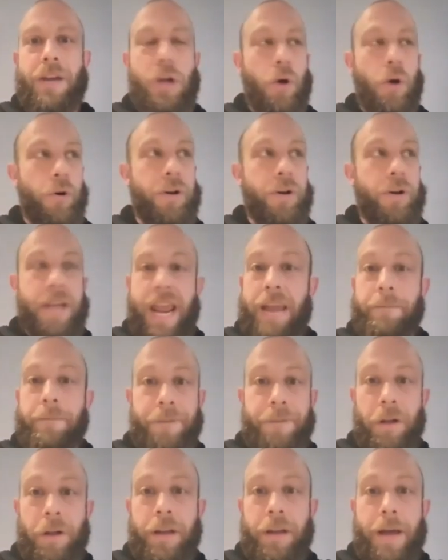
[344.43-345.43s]
Notre Dame
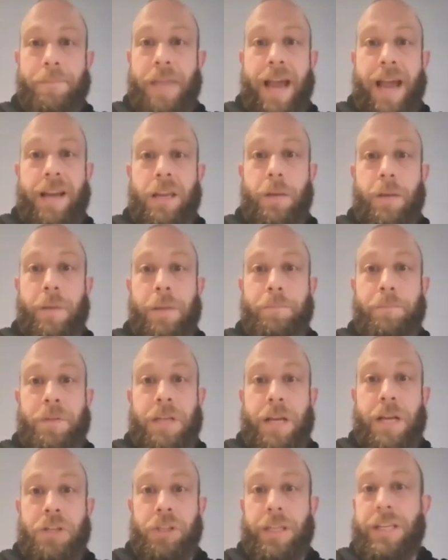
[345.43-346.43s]
filled up. That could have been
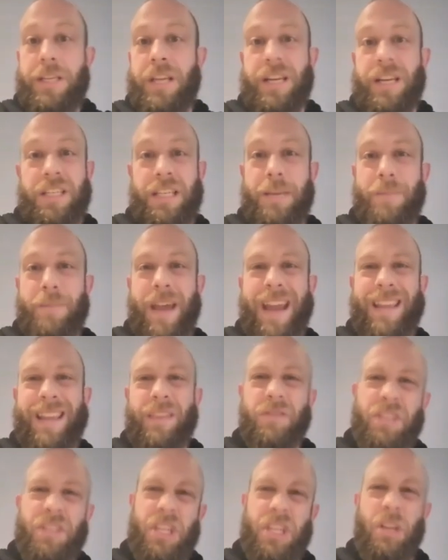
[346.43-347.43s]
potentially Dusty May.
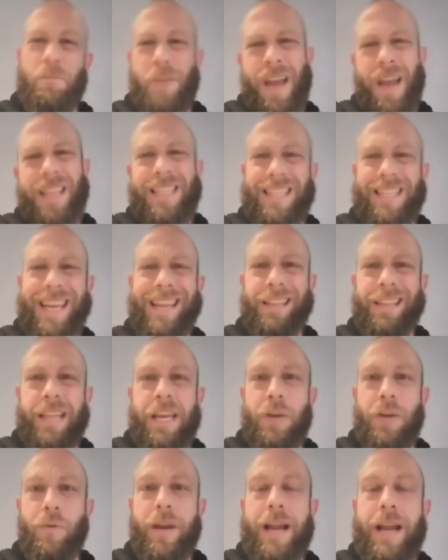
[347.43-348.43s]
There's still Penn State
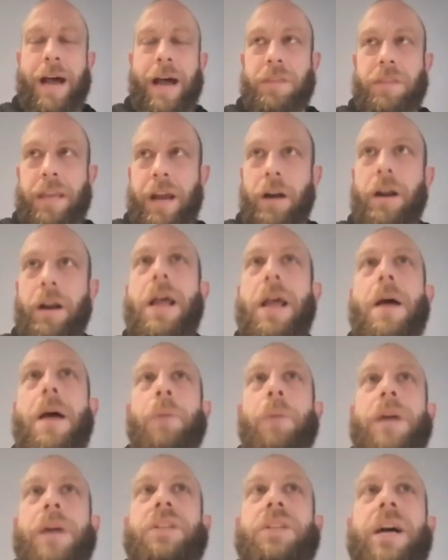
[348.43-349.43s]
lingering out there.
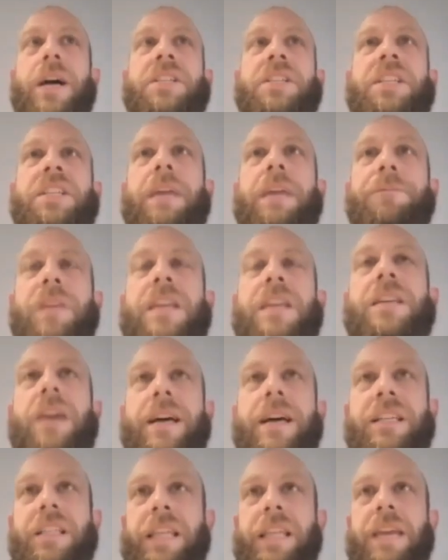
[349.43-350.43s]
But Dusty, if he
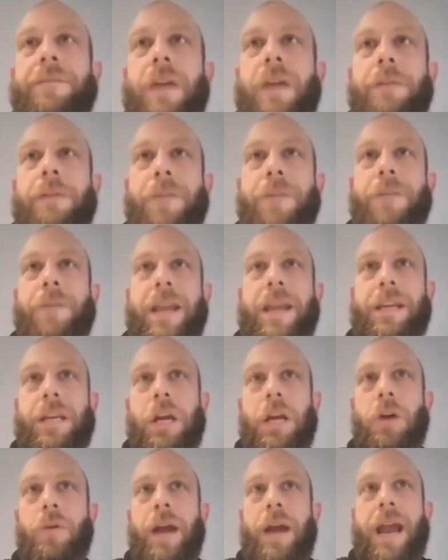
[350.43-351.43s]
does leave
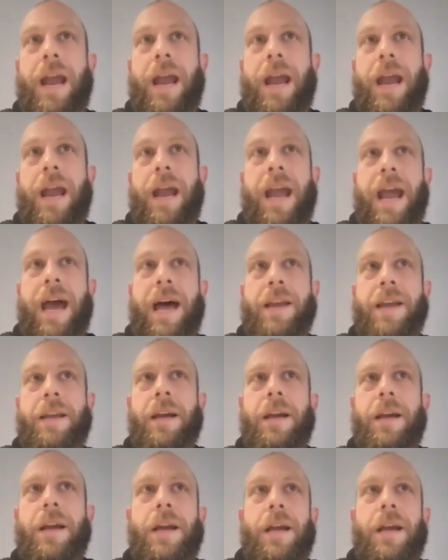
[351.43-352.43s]
FAU and,
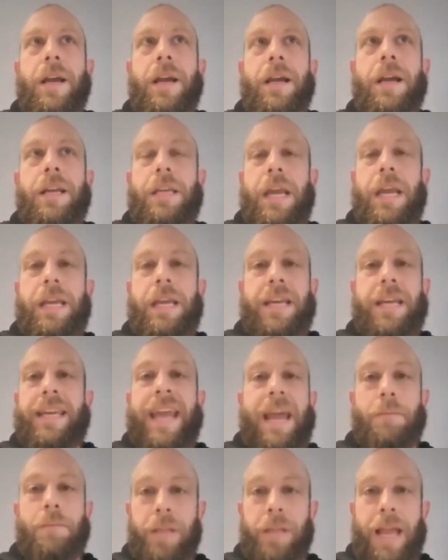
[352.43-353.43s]
and you, you
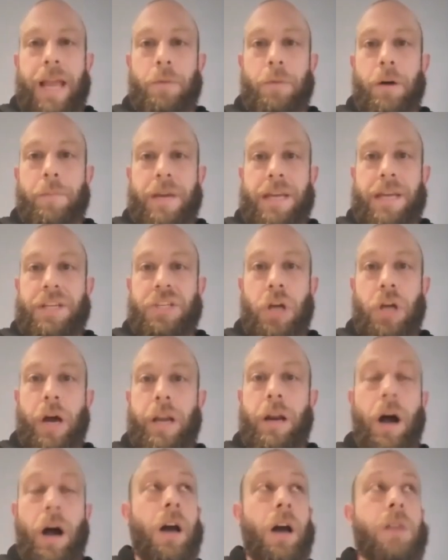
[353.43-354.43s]
can't blame him. He's done an
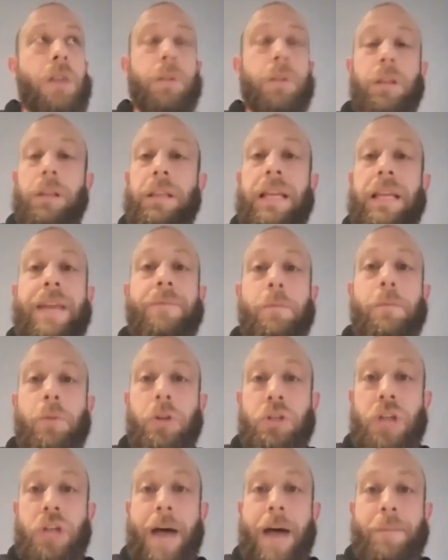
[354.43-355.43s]
unbelievable
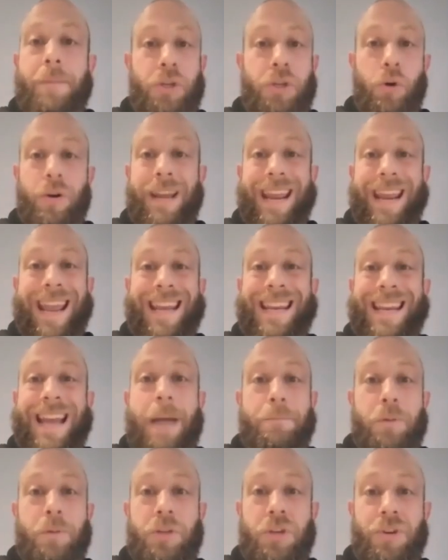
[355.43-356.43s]
job, has earned any
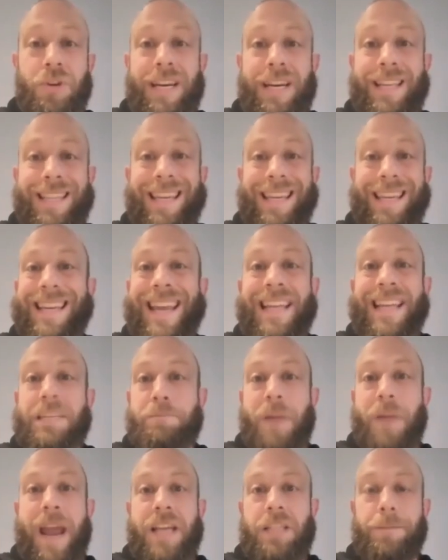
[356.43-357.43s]
opportunity that he gets
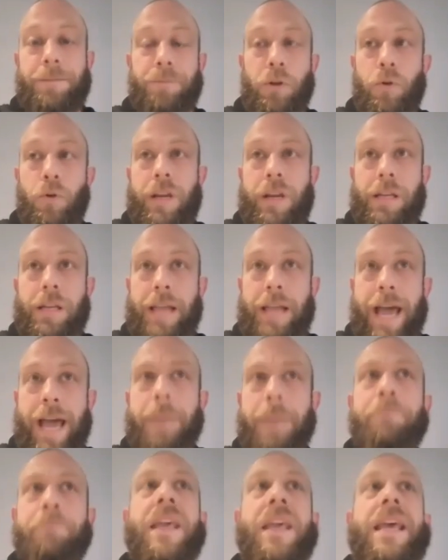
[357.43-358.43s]
past Florida
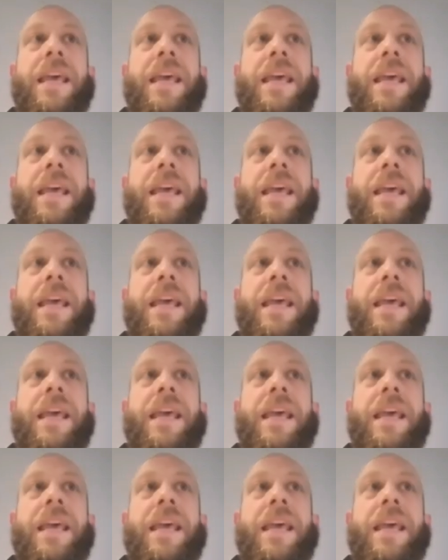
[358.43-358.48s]
Atlantic.